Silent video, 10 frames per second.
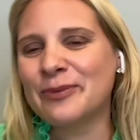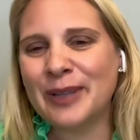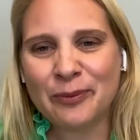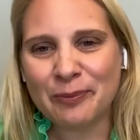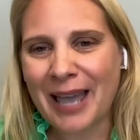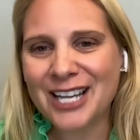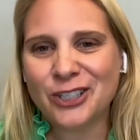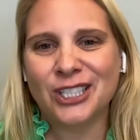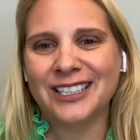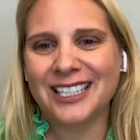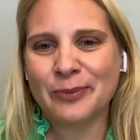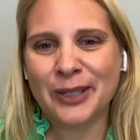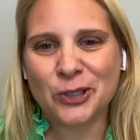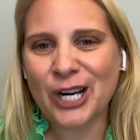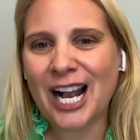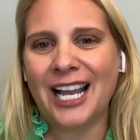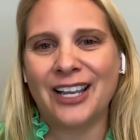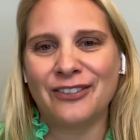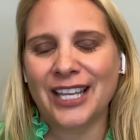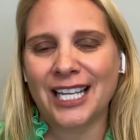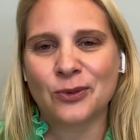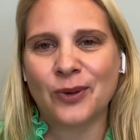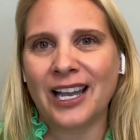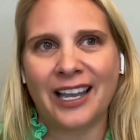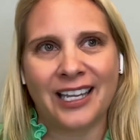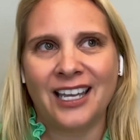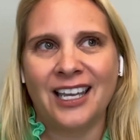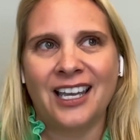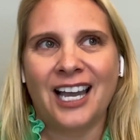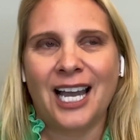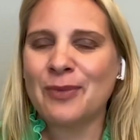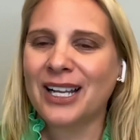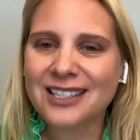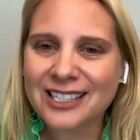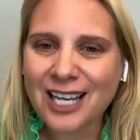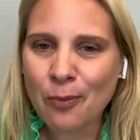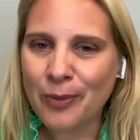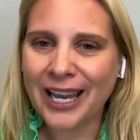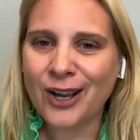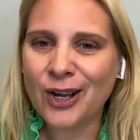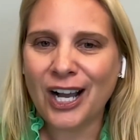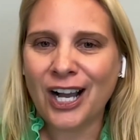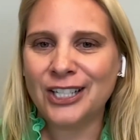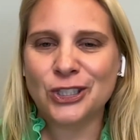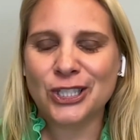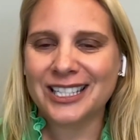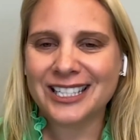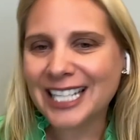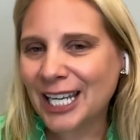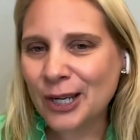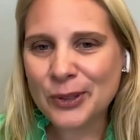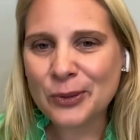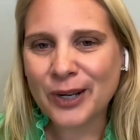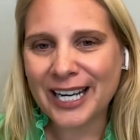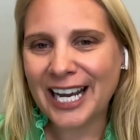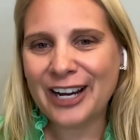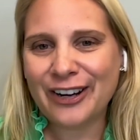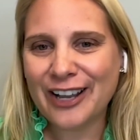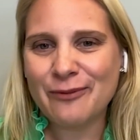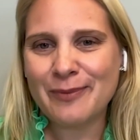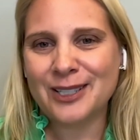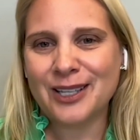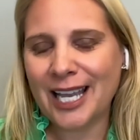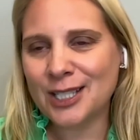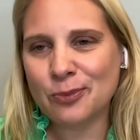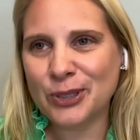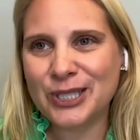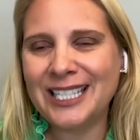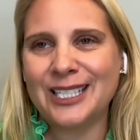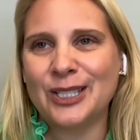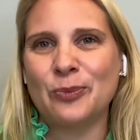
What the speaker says: my passion. That's my drive. That's why I'm not stopping on just sticking with one area of expertise,